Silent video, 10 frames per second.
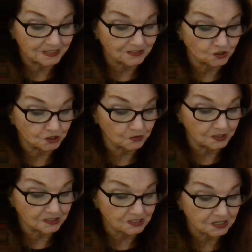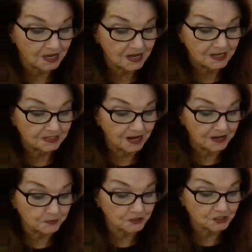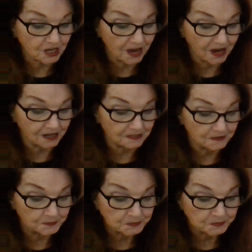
into his neighbor's hand,